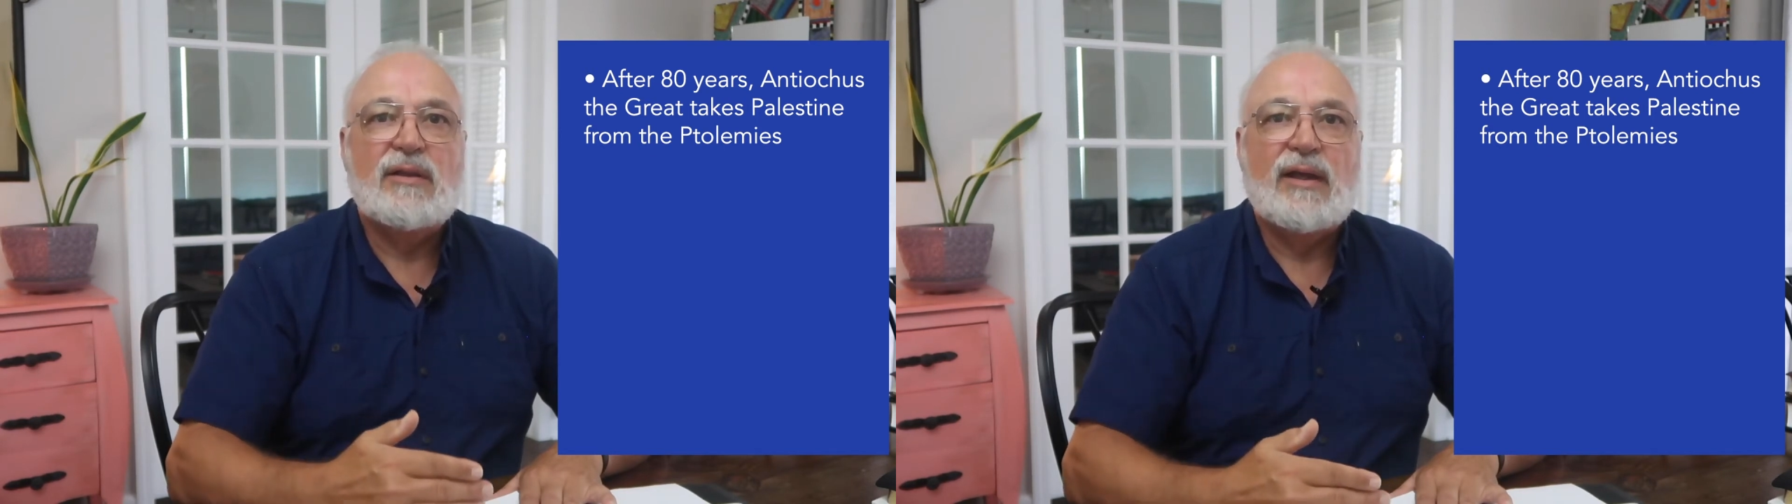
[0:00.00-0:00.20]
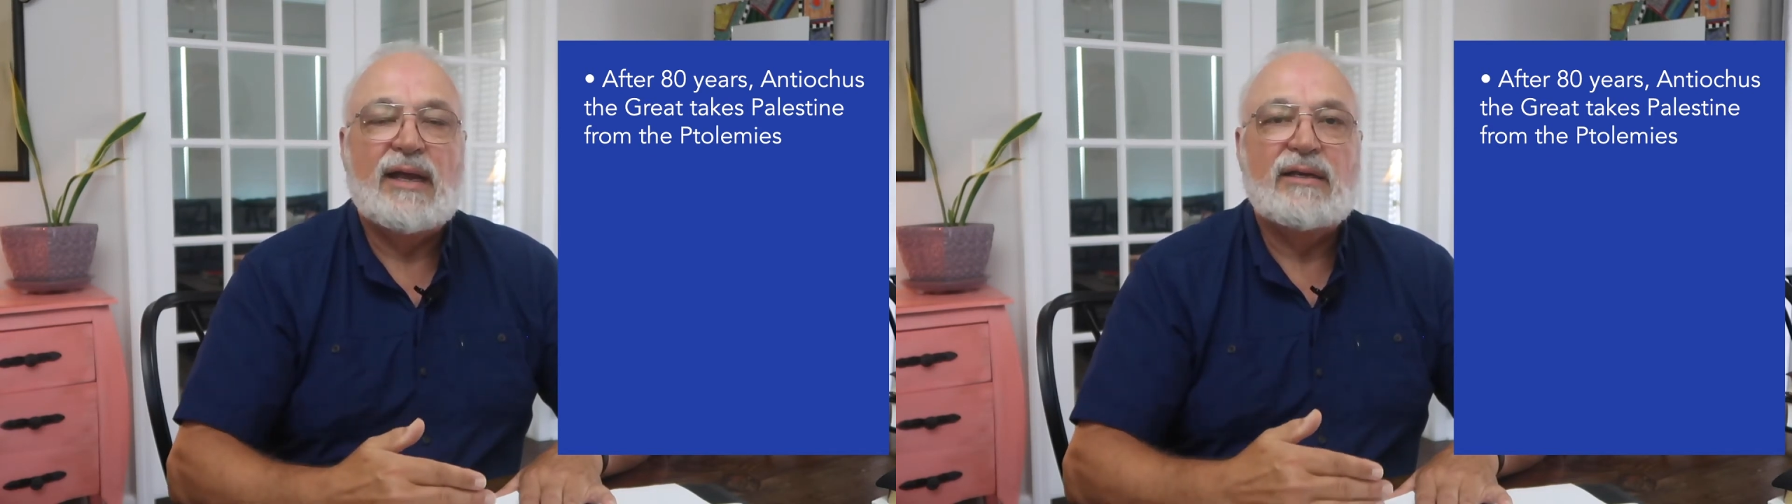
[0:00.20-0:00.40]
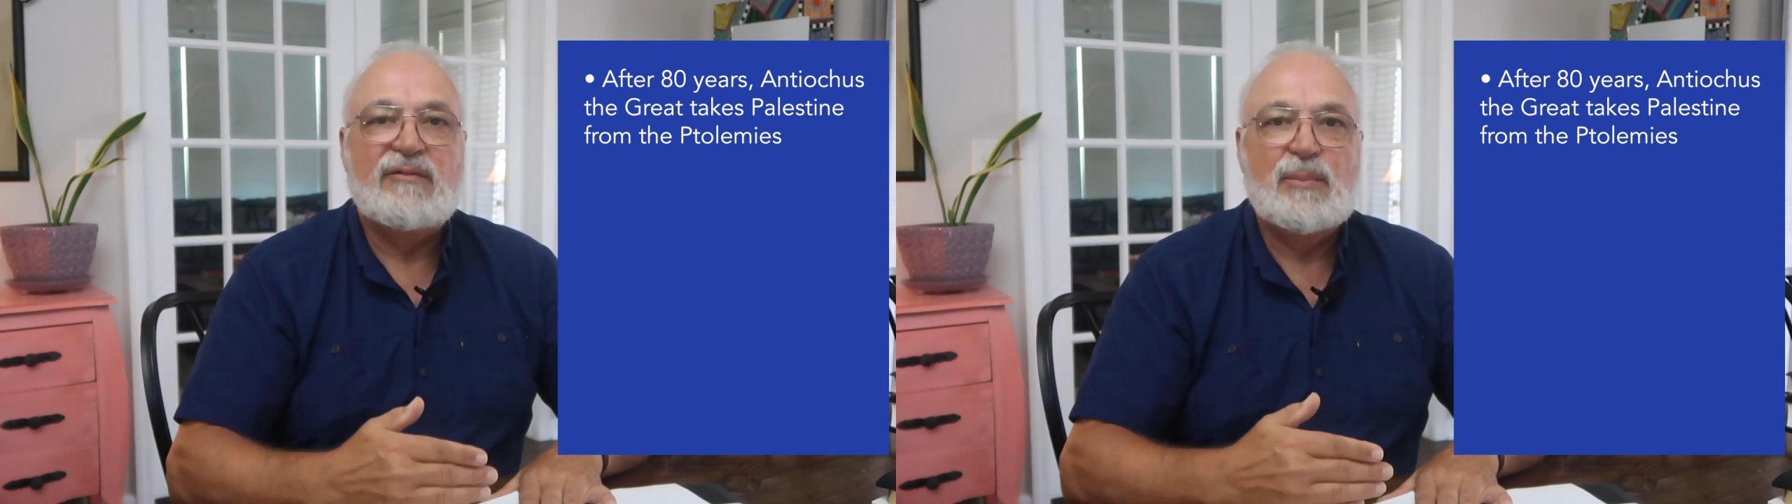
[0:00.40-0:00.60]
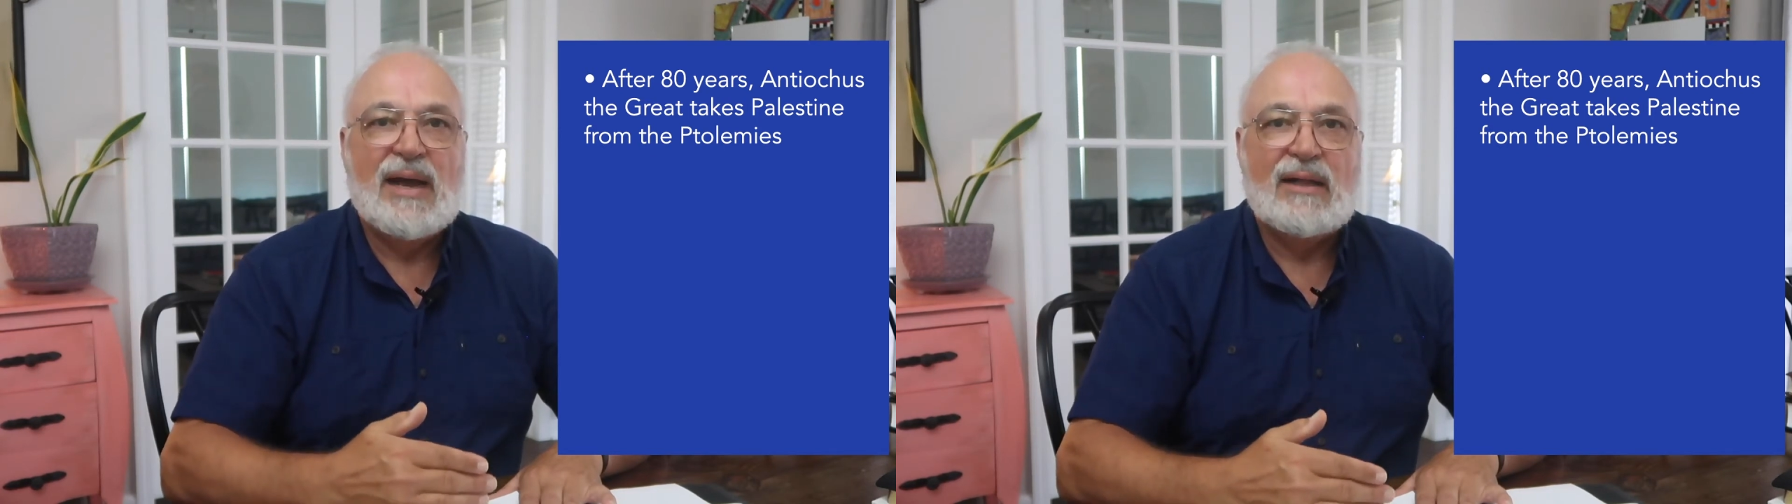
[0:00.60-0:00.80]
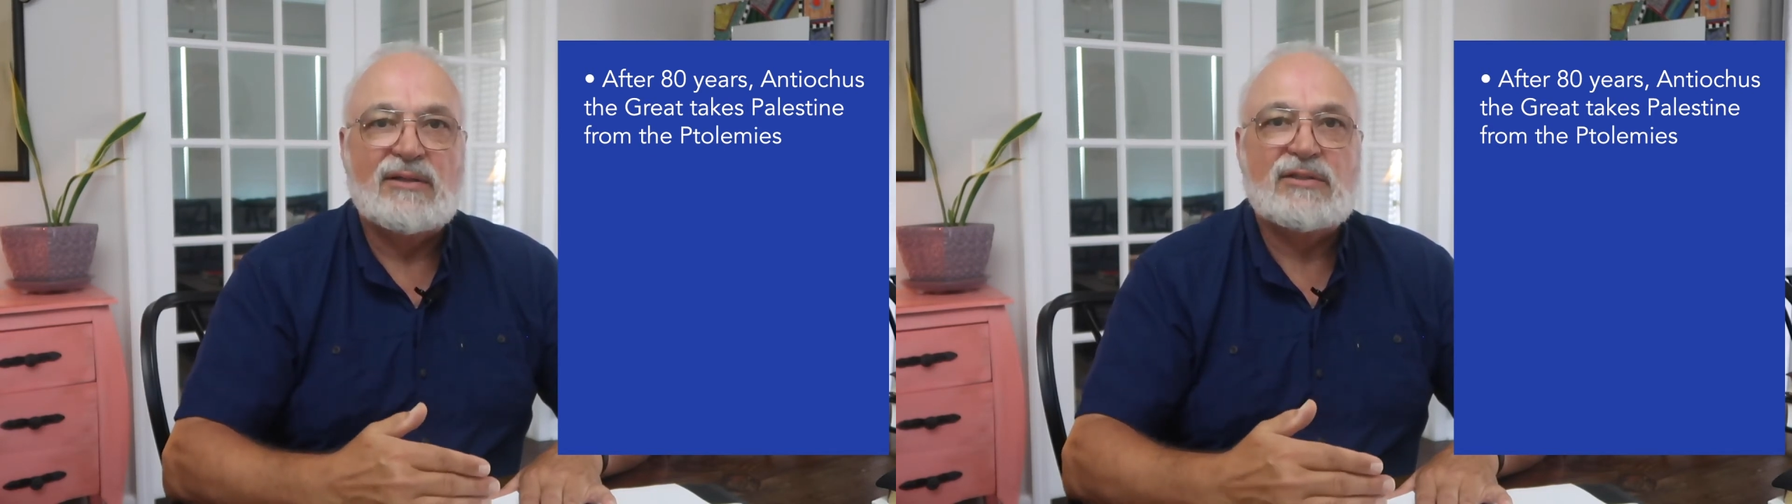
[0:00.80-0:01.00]
land of
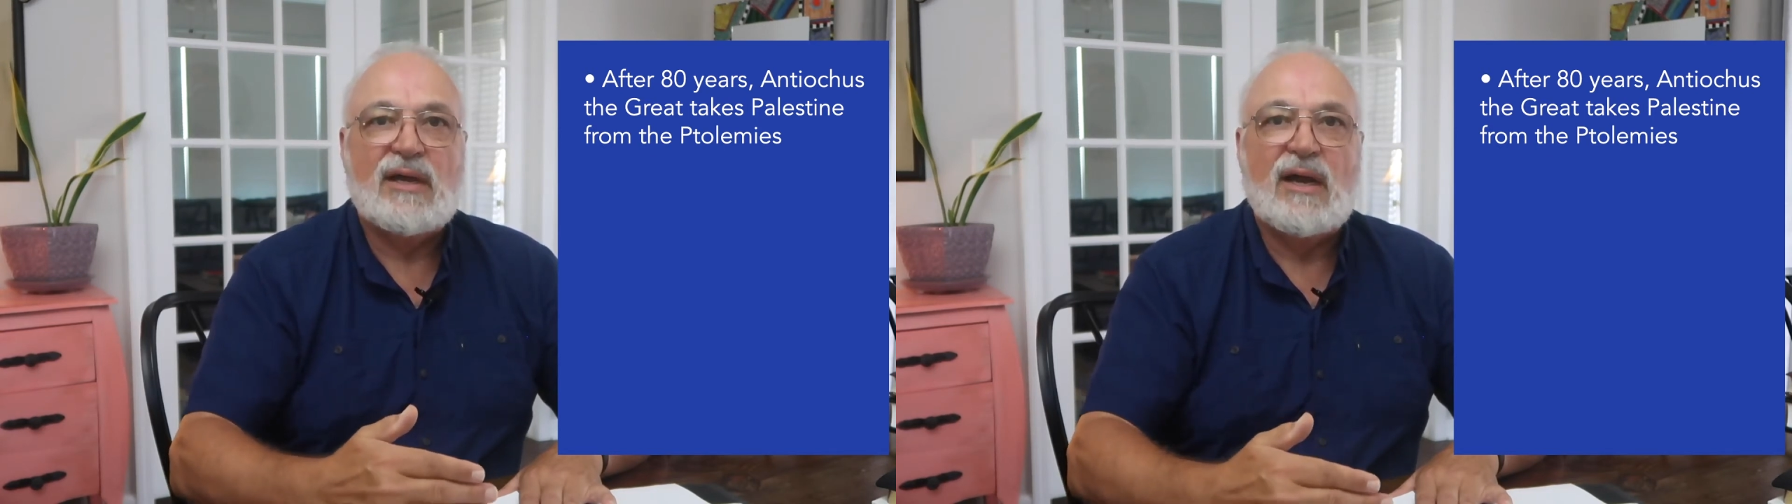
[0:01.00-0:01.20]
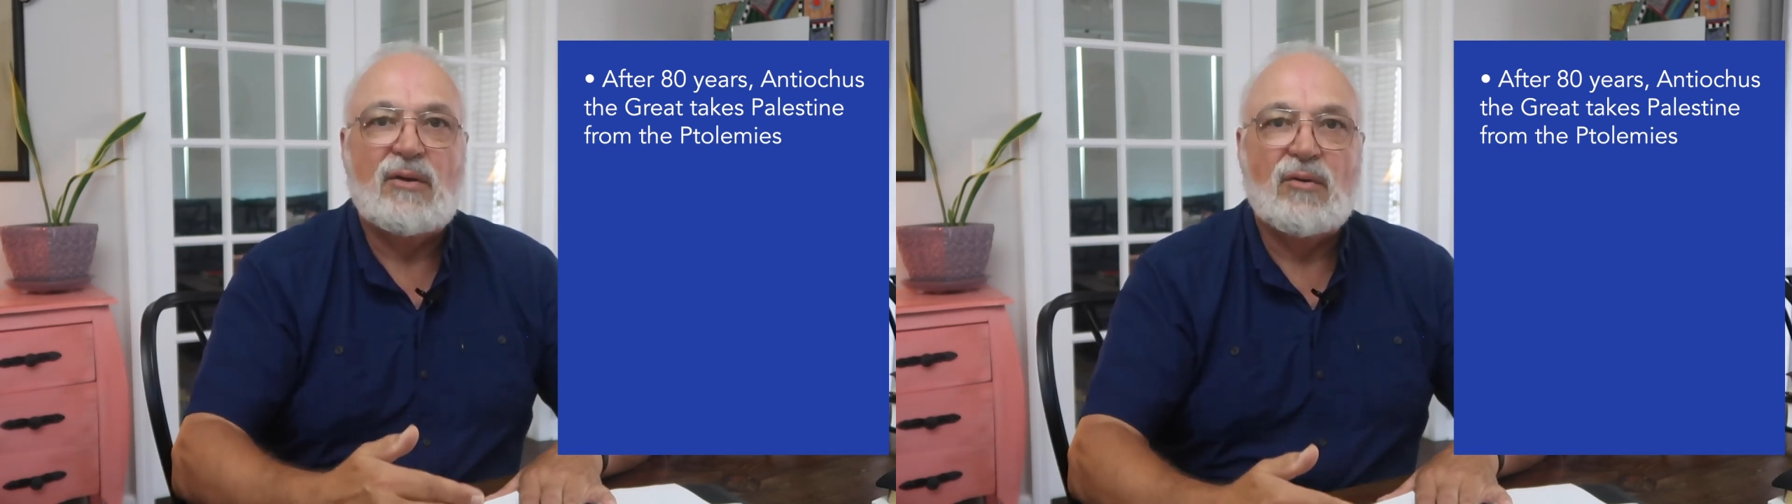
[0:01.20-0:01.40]
Palestine,